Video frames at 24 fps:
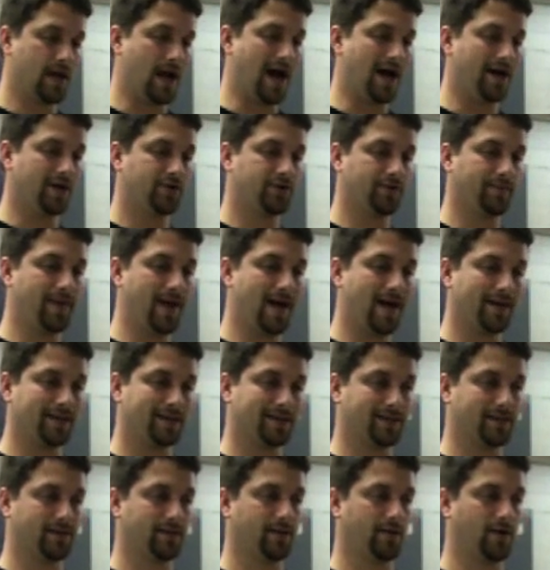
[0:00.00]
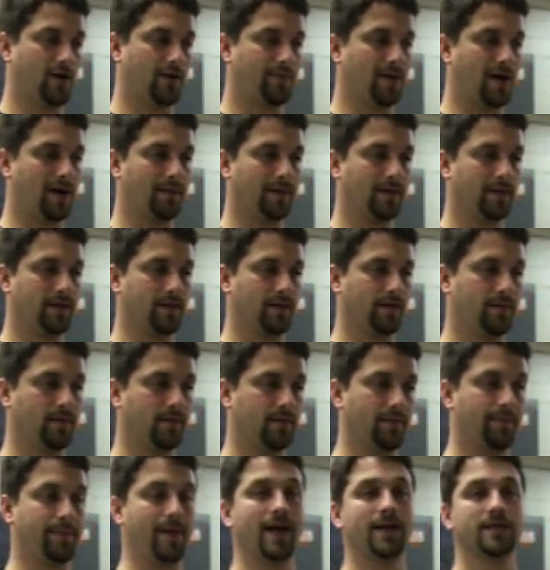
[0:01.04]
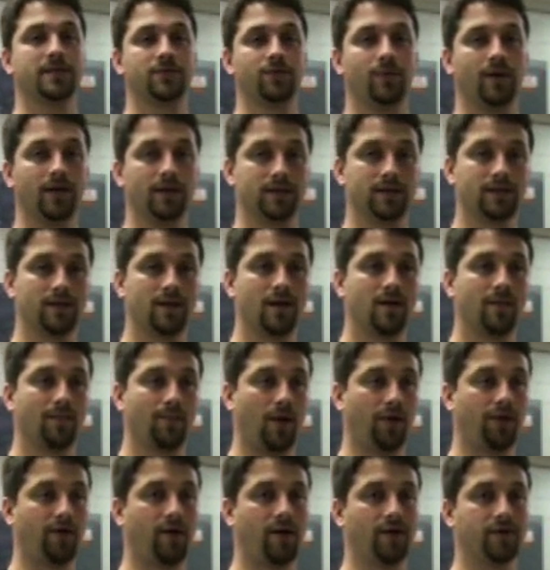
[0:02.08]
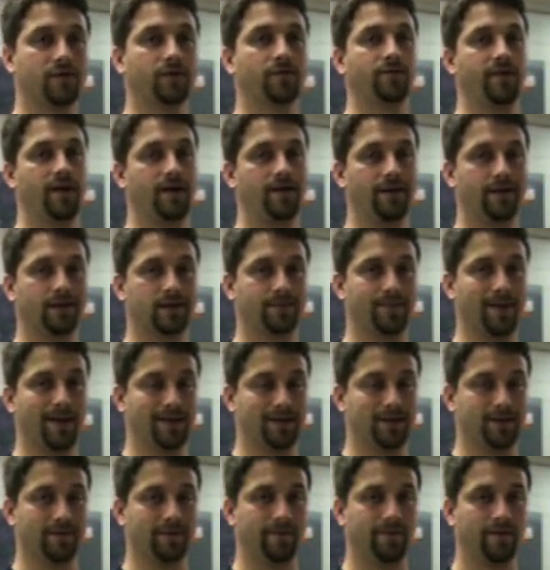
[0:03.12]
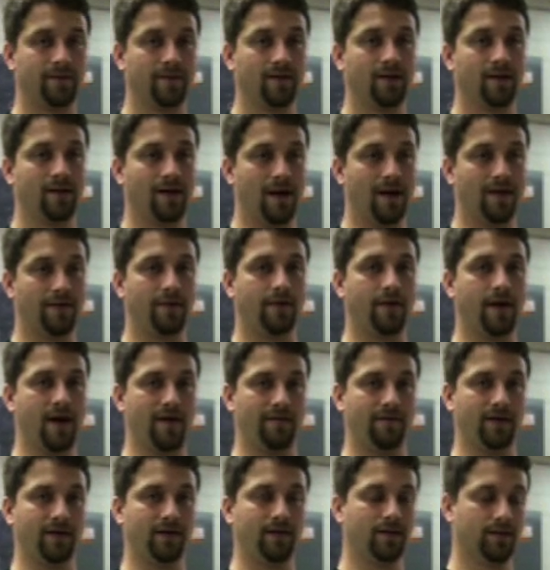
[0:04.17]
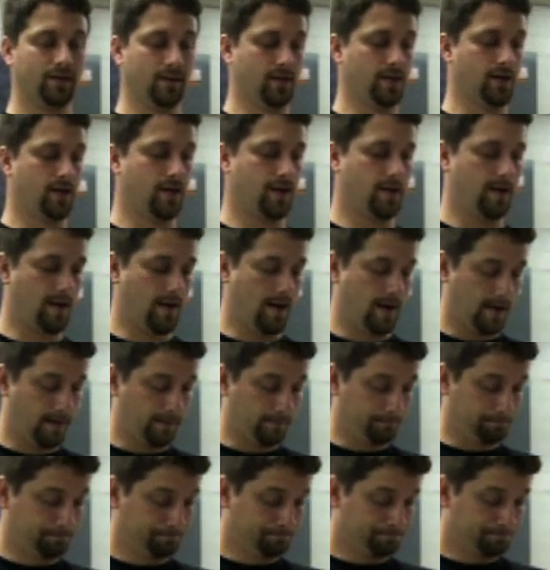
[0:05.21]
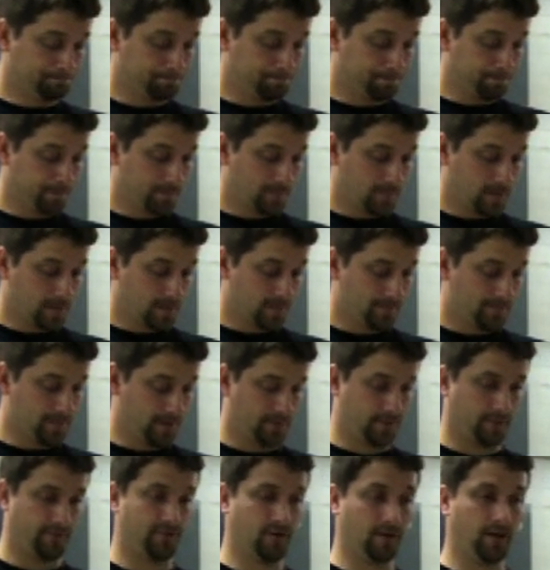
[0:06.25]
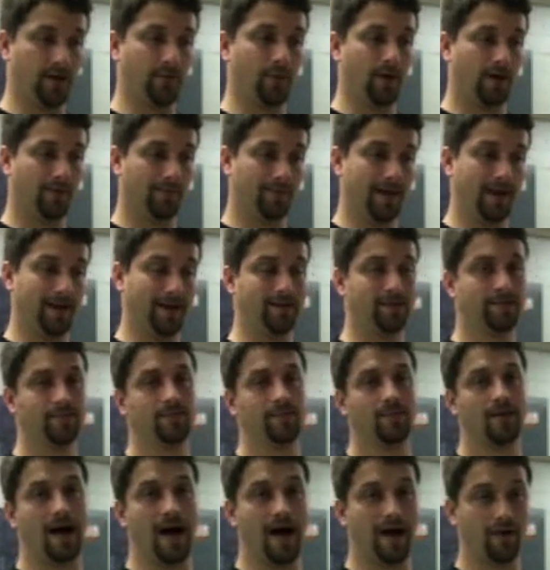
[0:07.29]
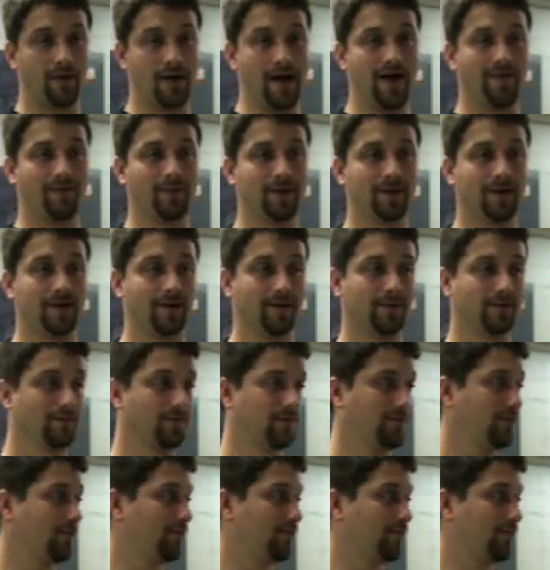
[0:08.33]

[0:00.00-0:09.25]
Hydro bats are probably the best ones, but they're also very expensive and they're heavy. But they're really well made. I don't have one here.